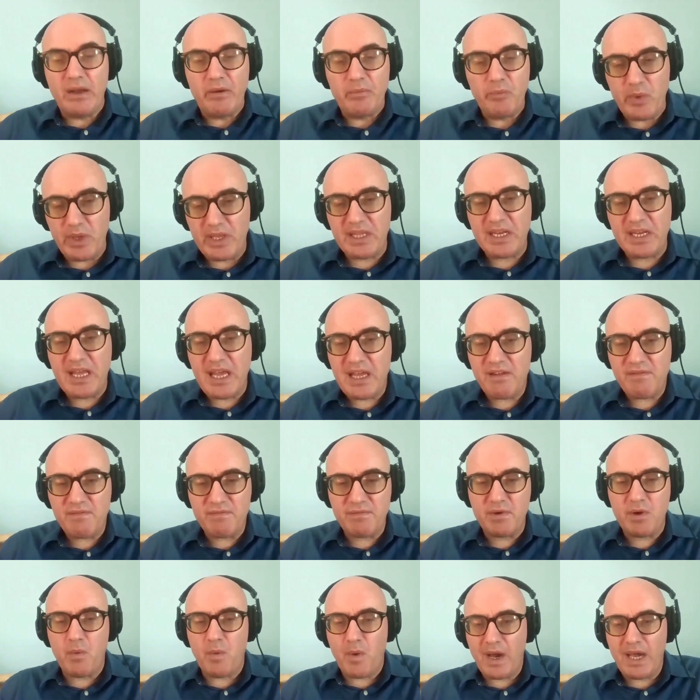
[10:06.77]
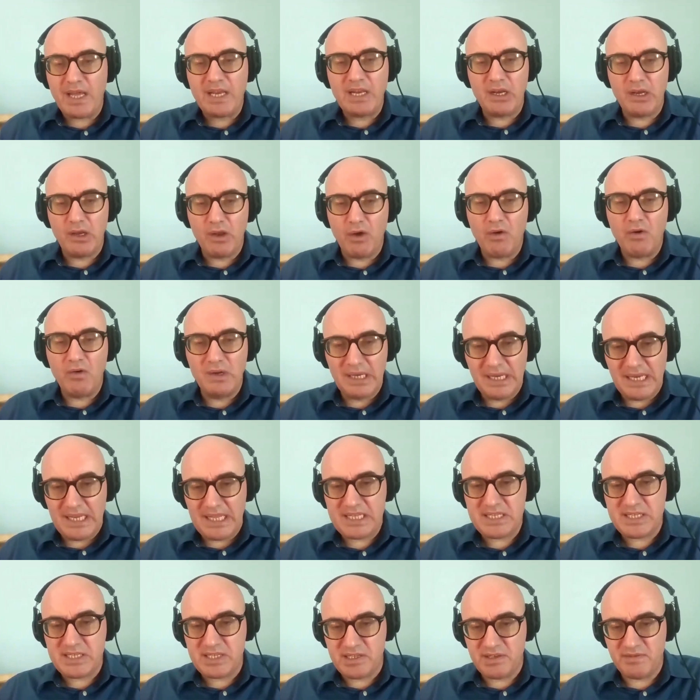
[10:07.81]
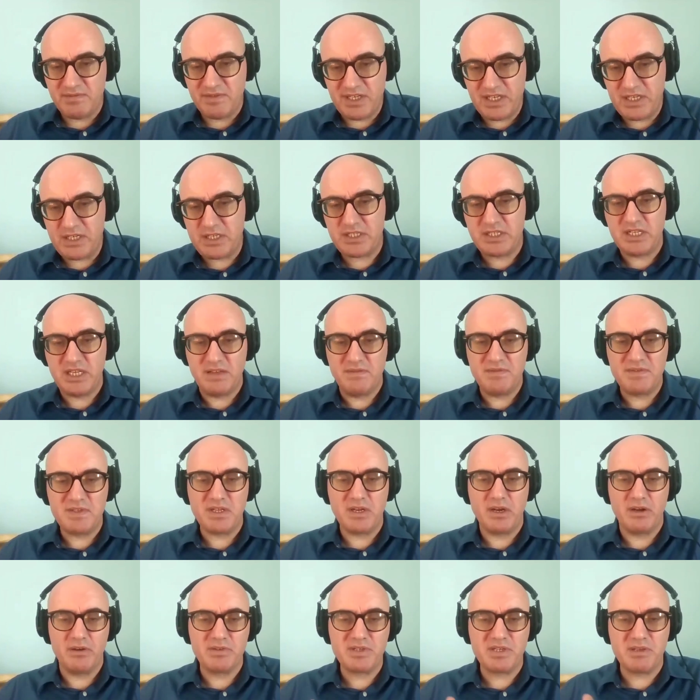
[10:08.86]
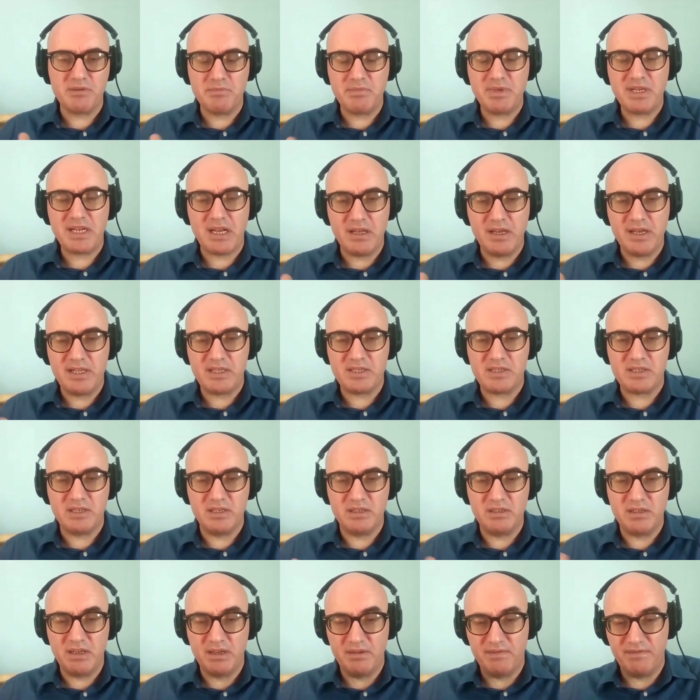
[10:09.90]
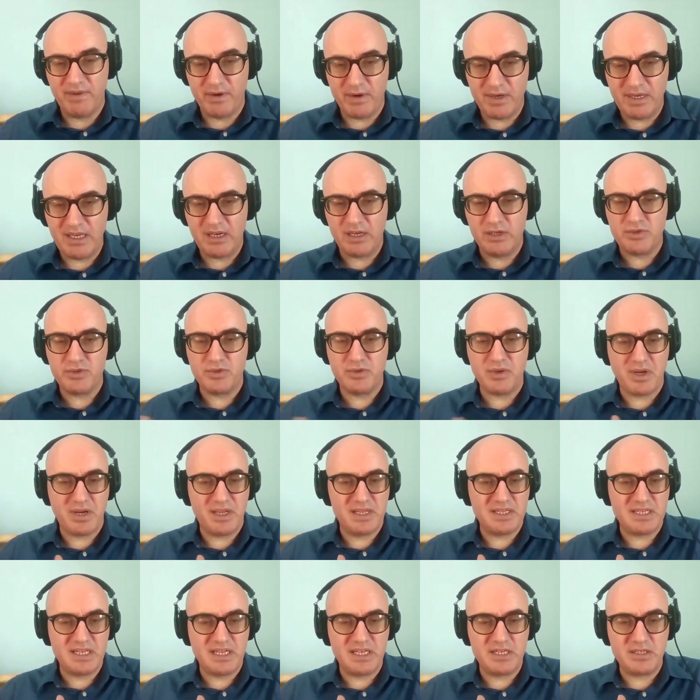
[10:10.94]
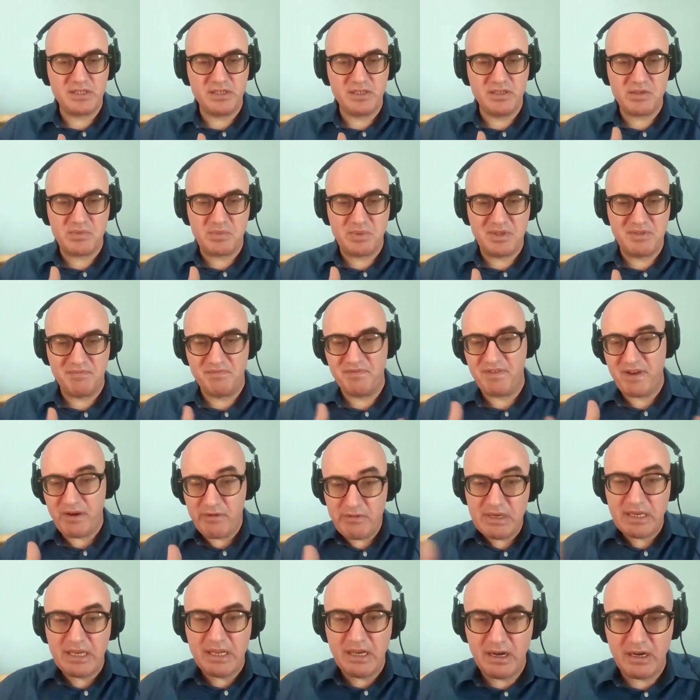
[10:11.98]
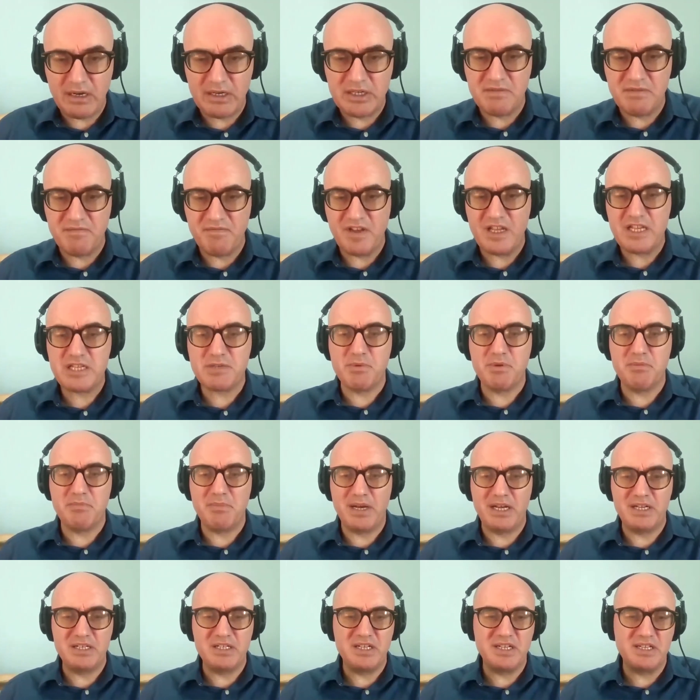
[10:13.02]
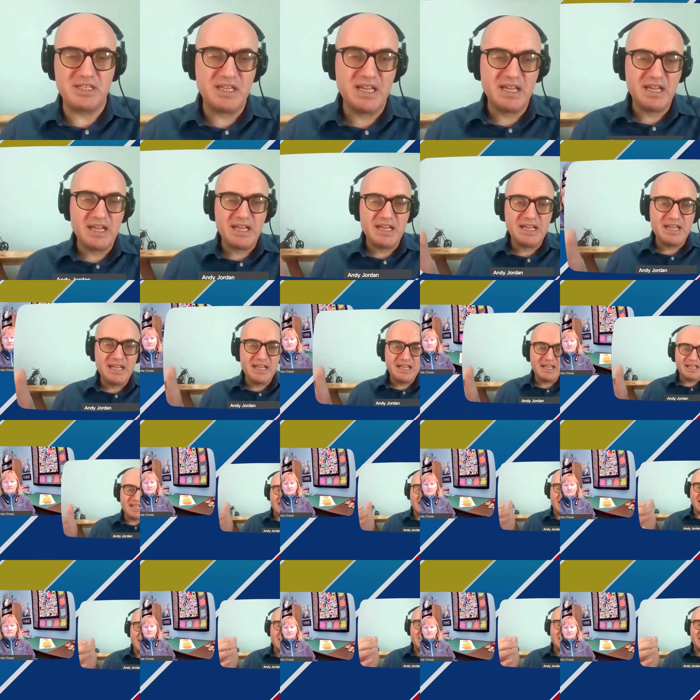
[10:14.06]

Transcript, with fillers: we can have quite a long list of initiatives. You know, some of my clients are, are very large organizations with very large investment budgets. Is